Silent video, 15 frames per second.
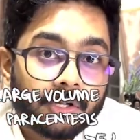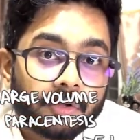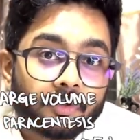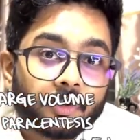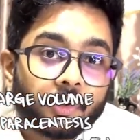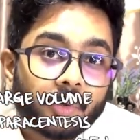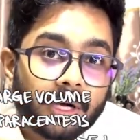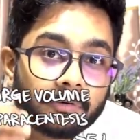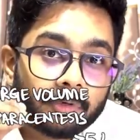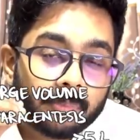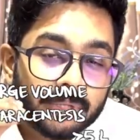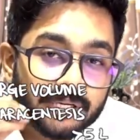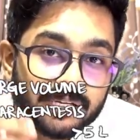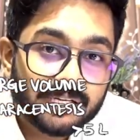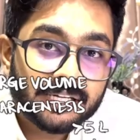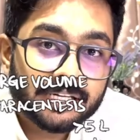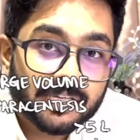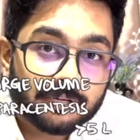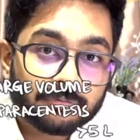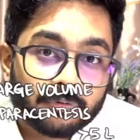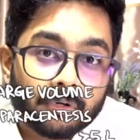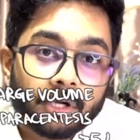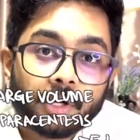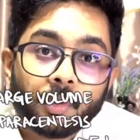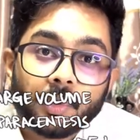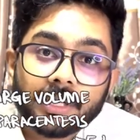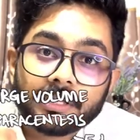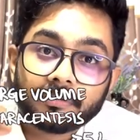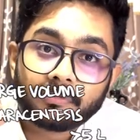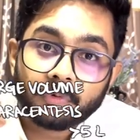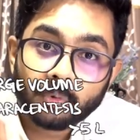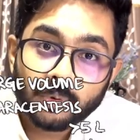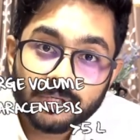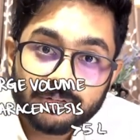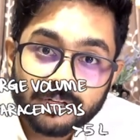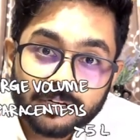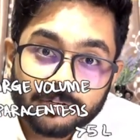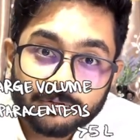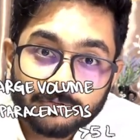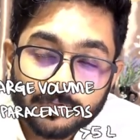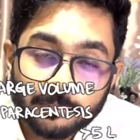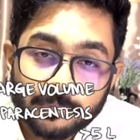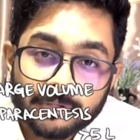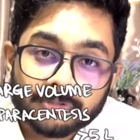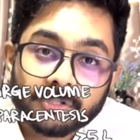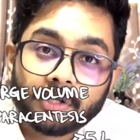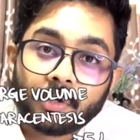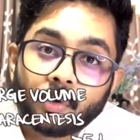So you have to be really careful, look at the fluid status of the patient,